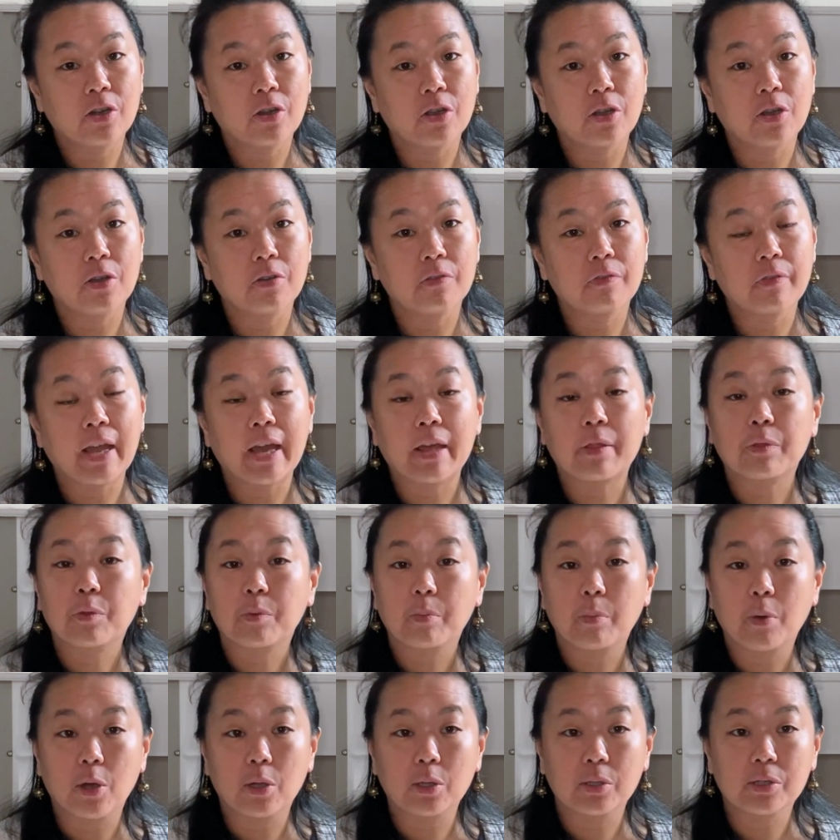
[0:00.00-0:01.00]
of
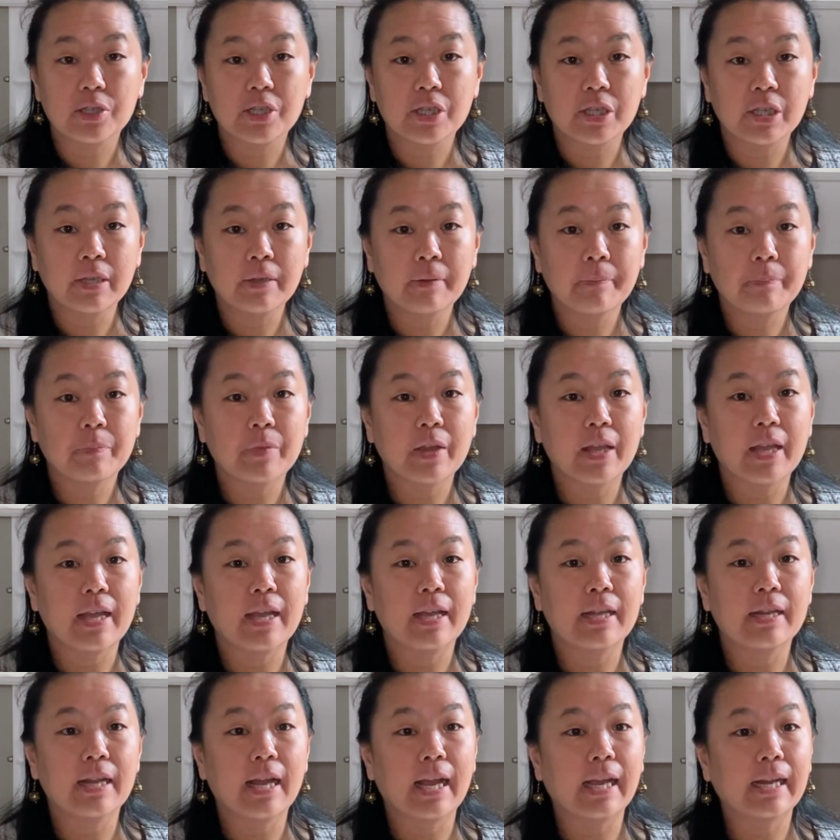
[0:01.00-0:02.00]
anthropology,
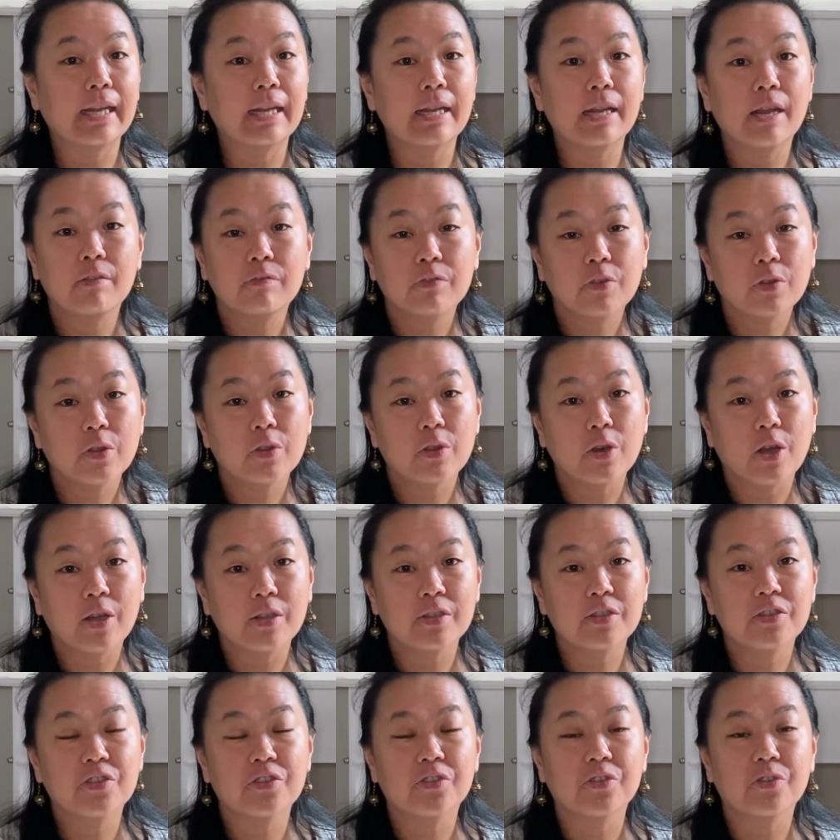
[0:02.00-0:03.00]
and I'd never
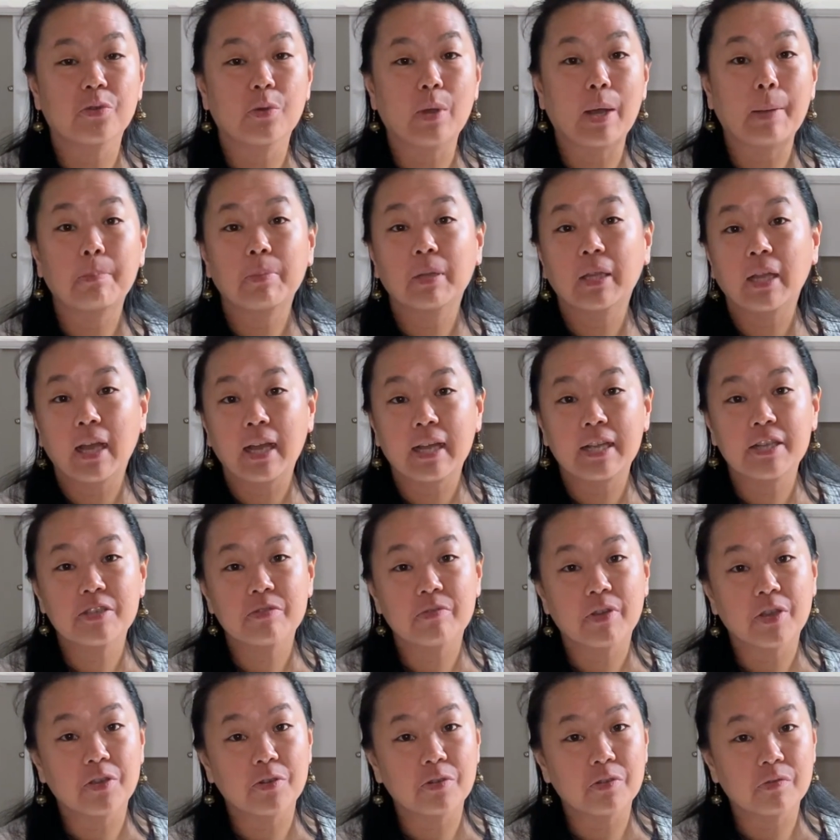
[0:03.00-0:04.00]
thought to apply to
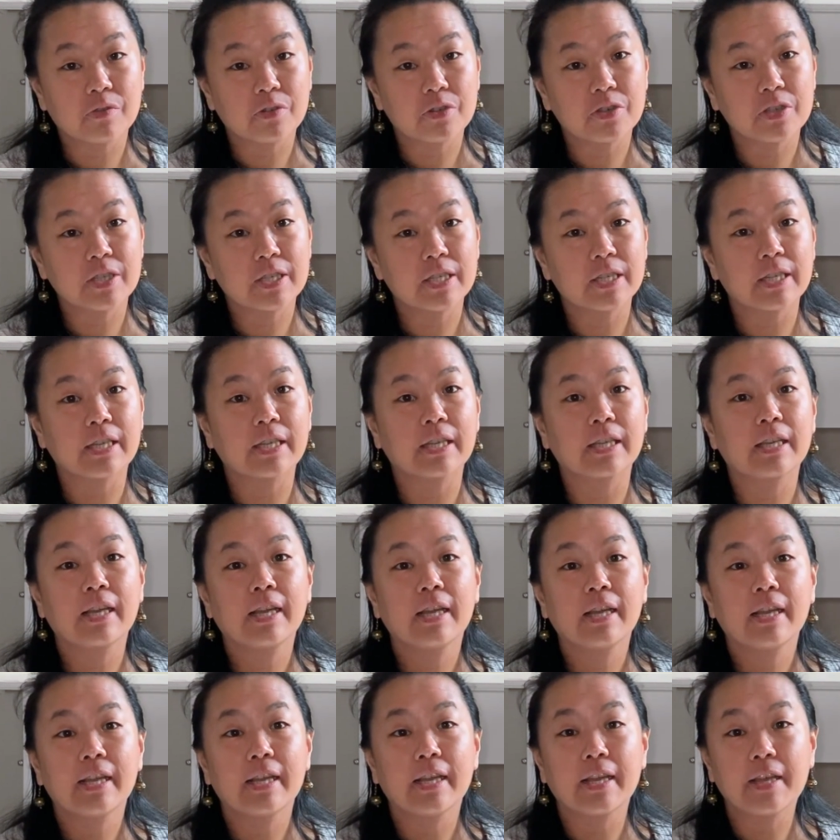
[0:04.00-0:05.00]
a university
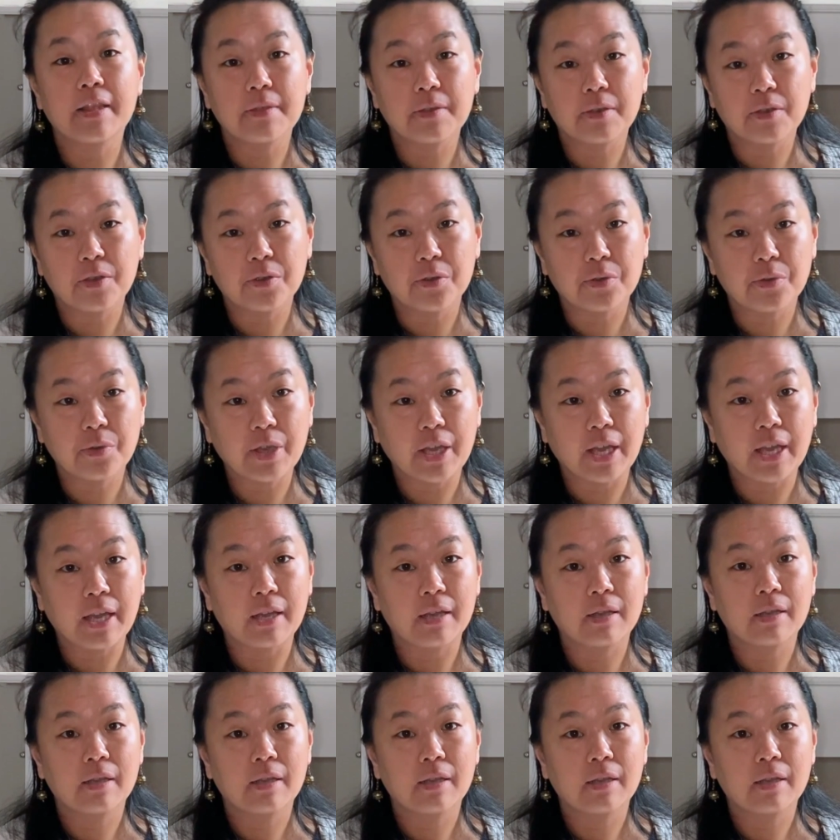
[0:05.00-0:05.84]
in the UK.